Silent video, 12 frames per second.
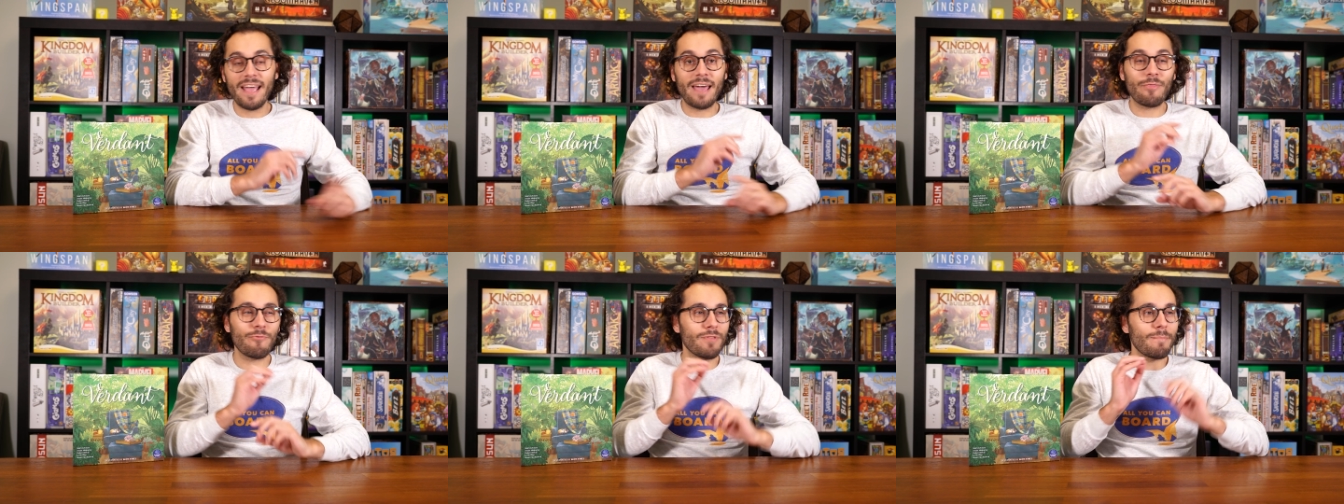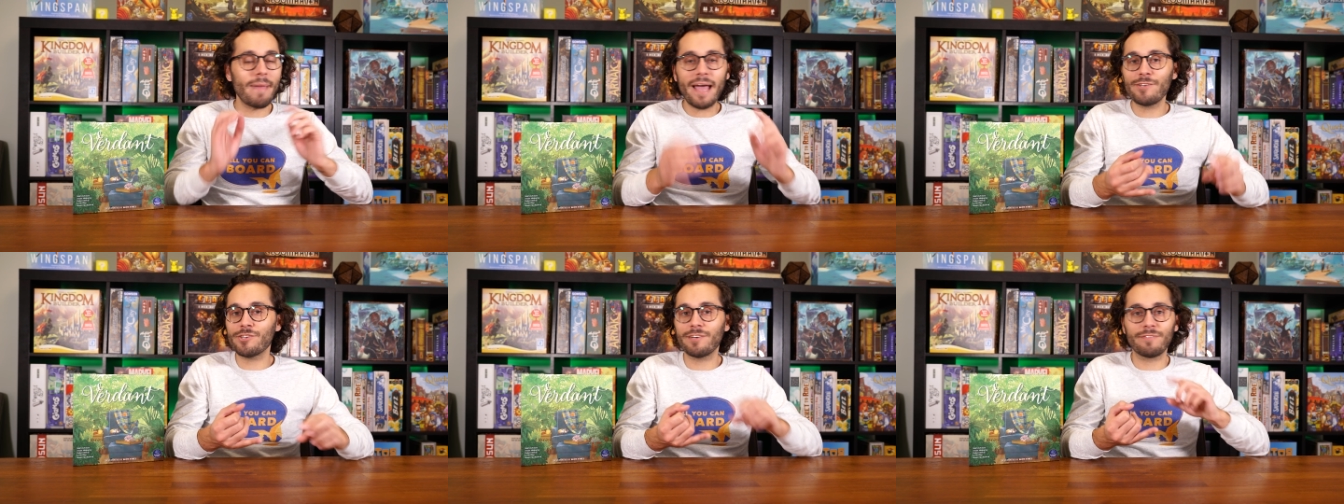and through the
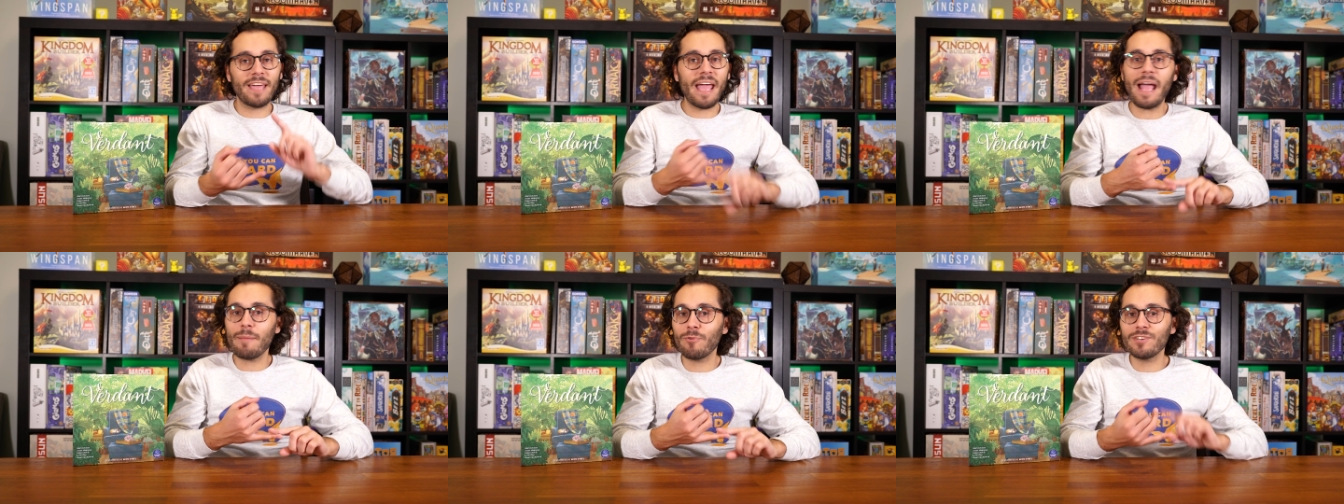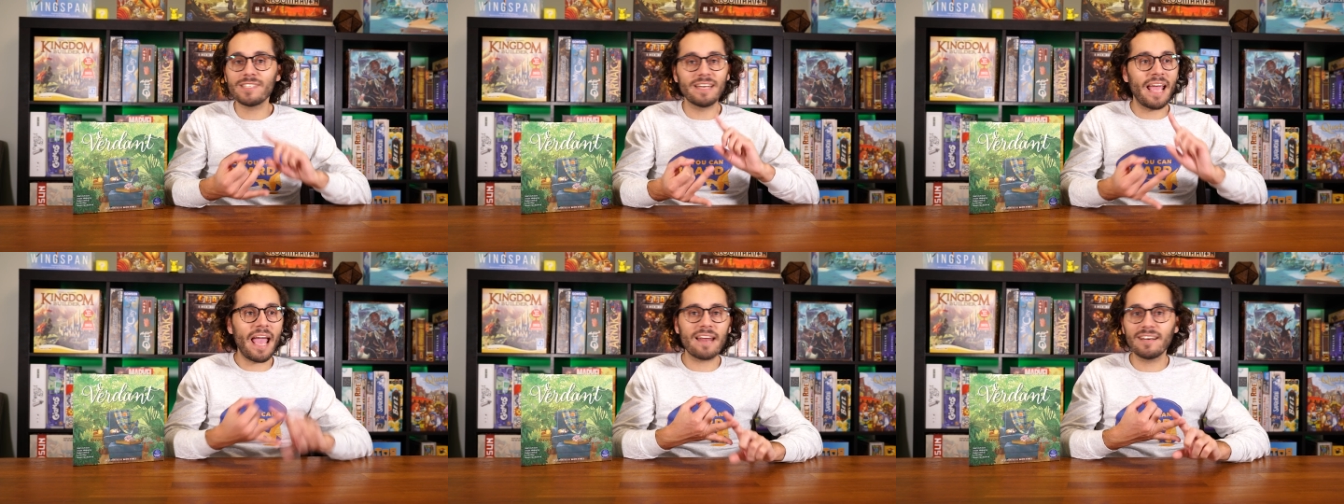magic of cameras
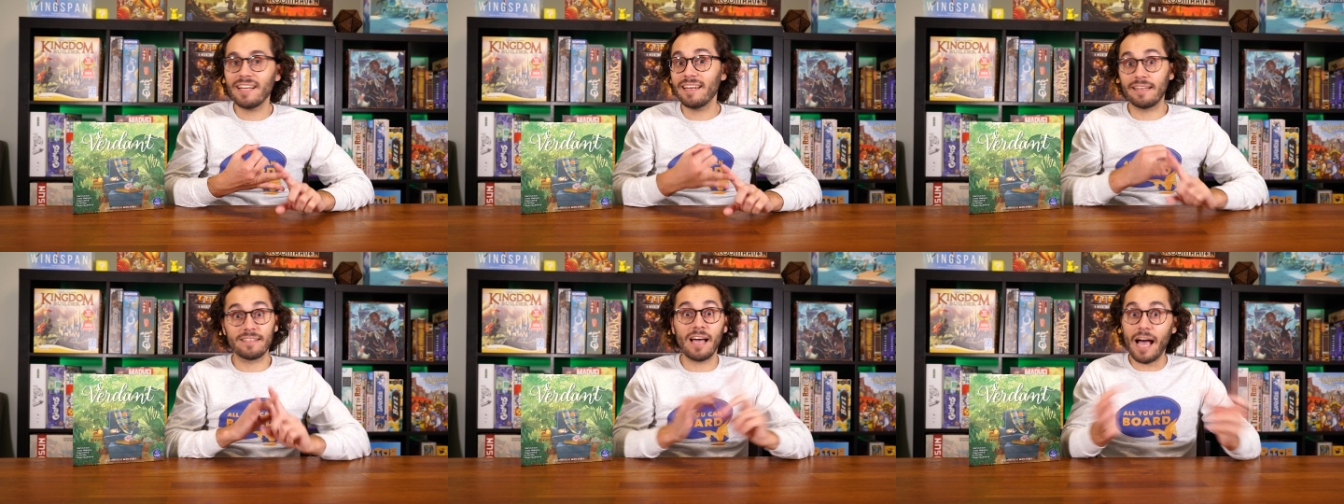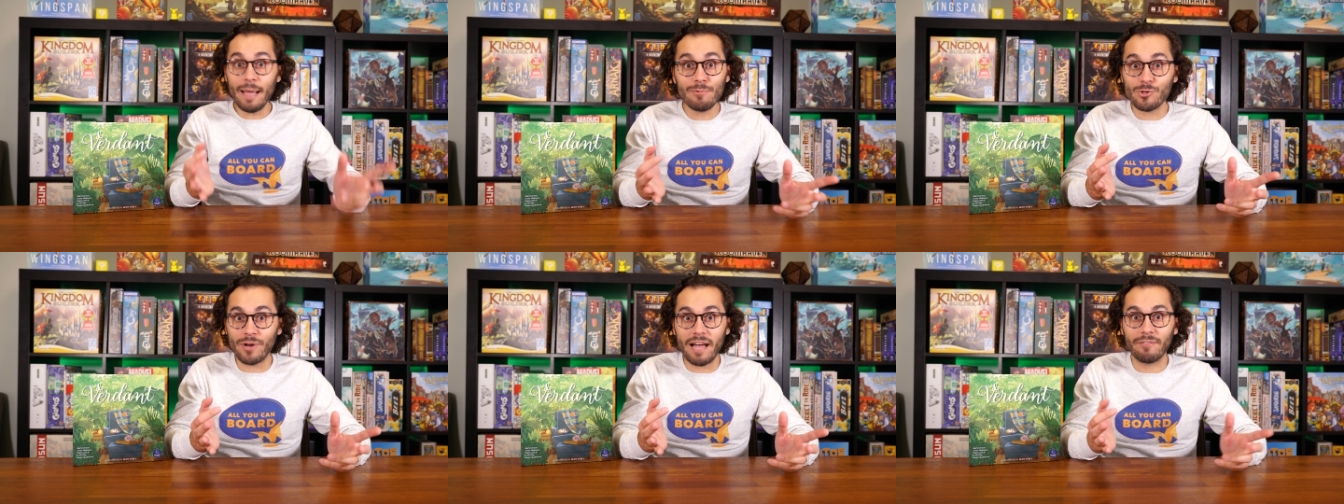and editing and time
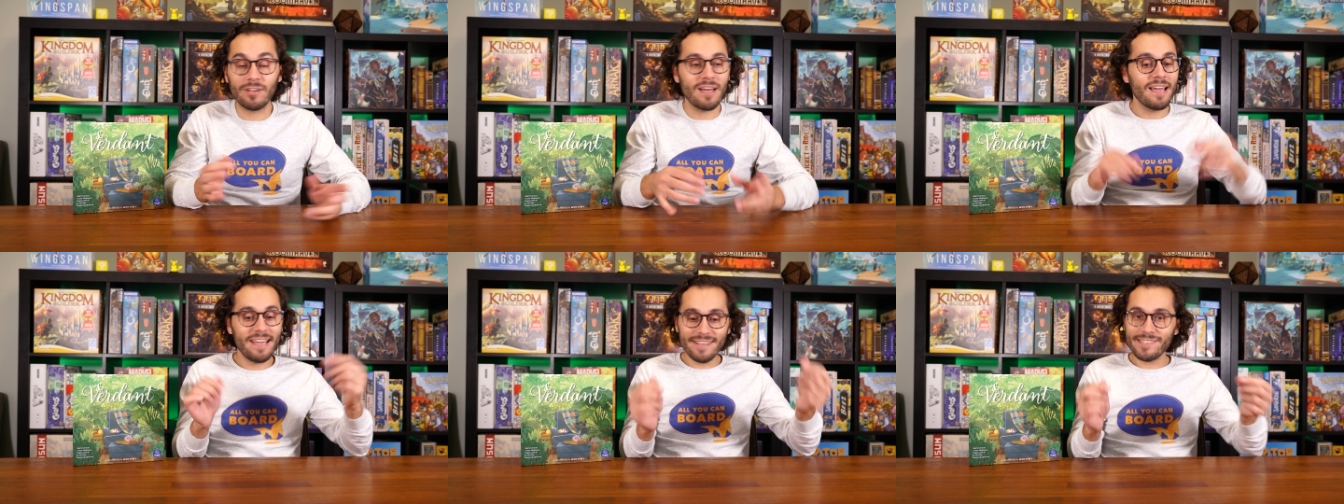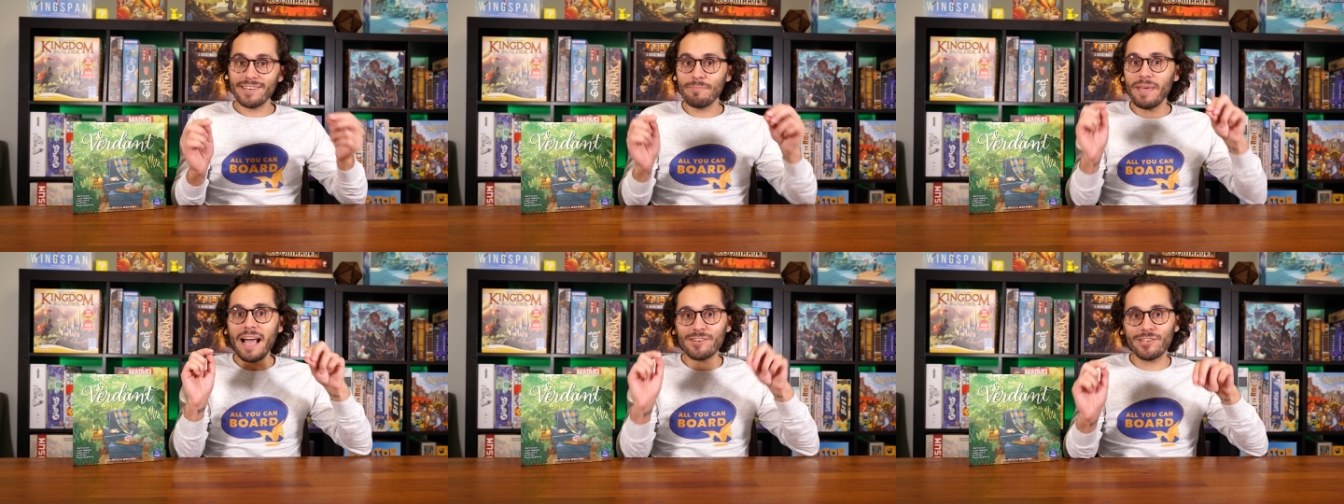travel, he's going to
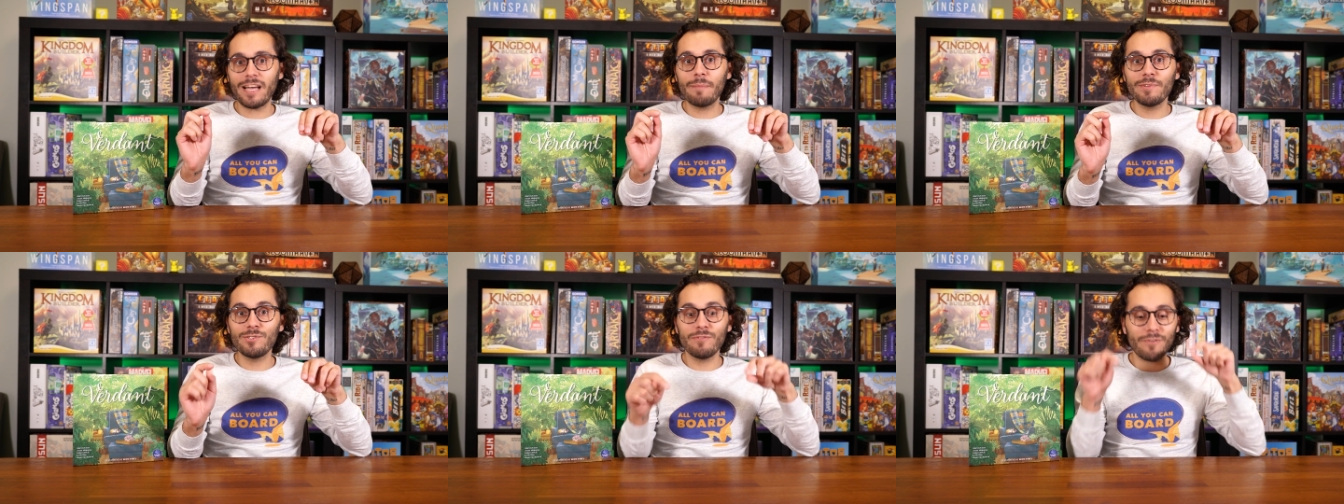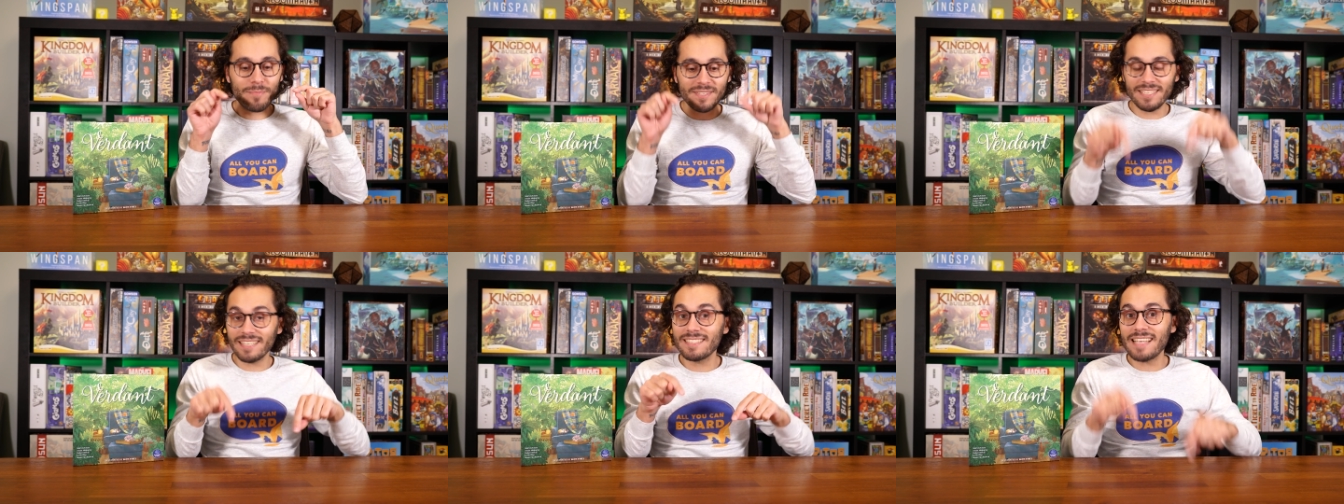be actually coming to you from
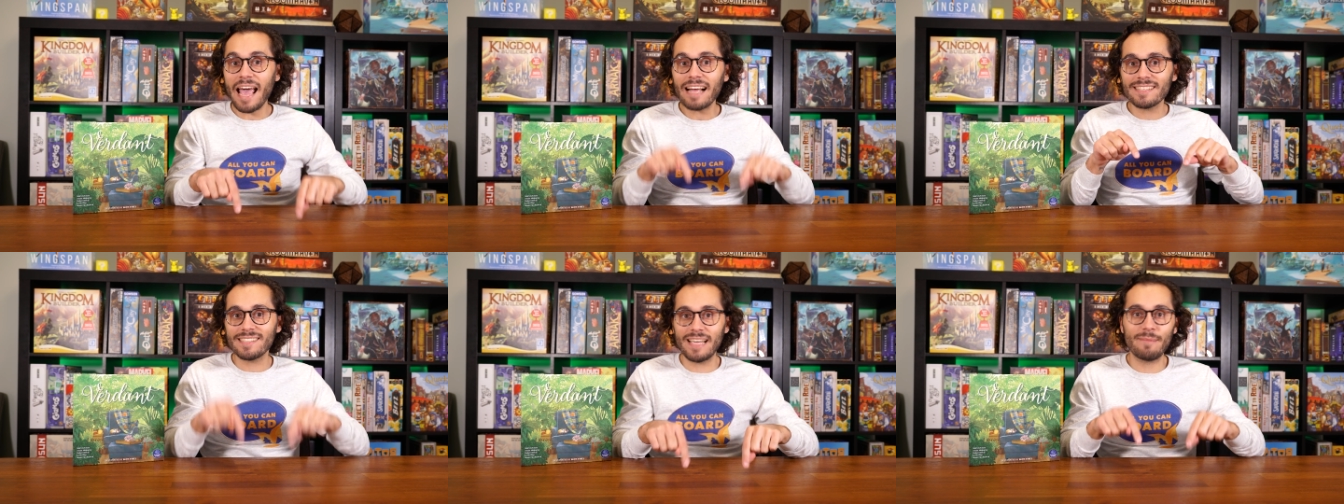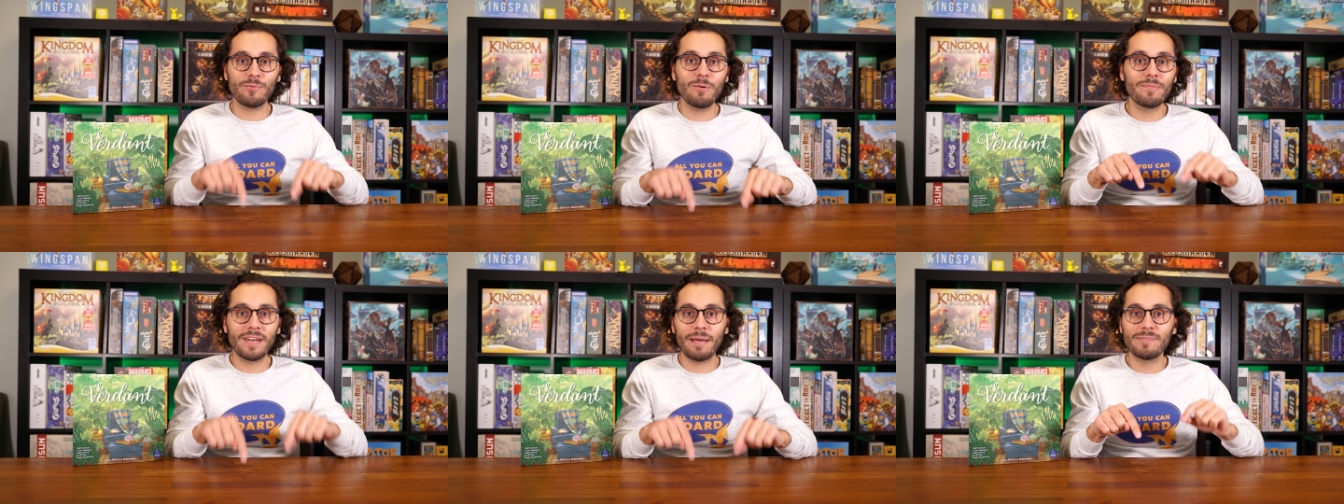this exact same
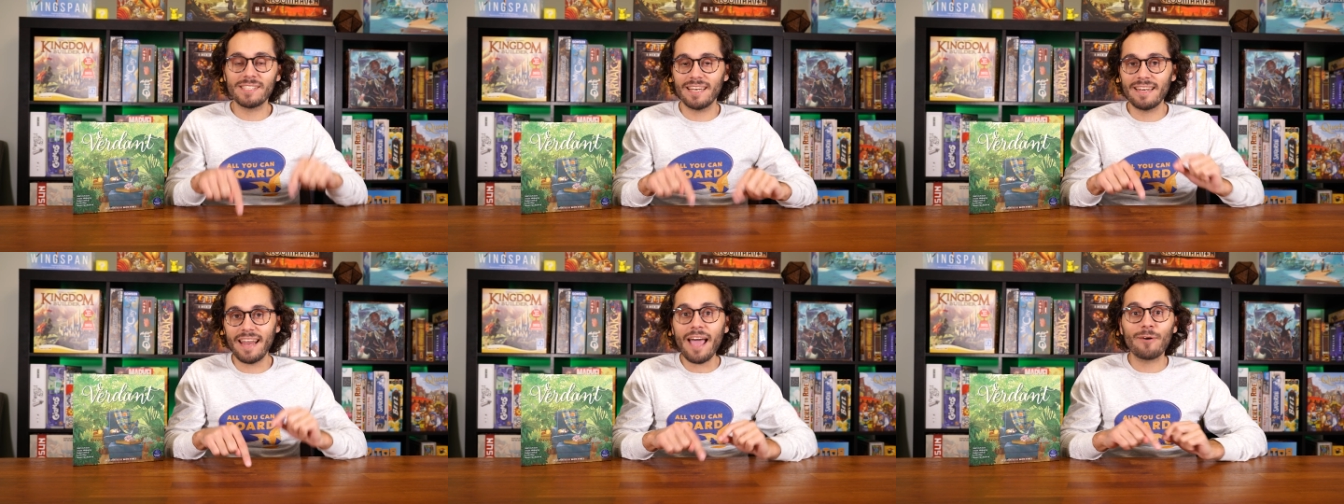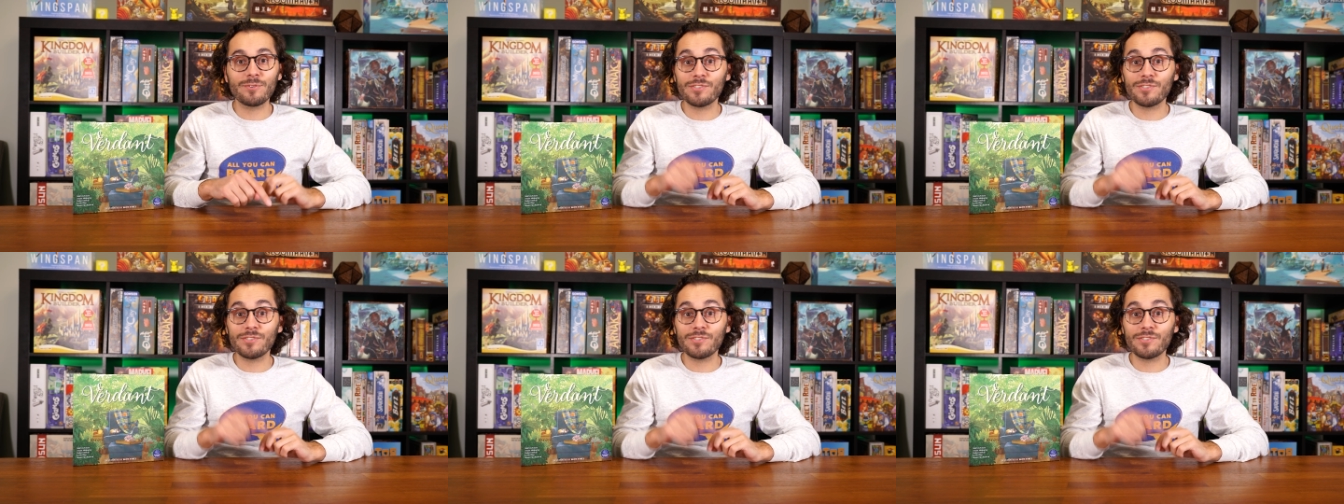room that I'm sitting now.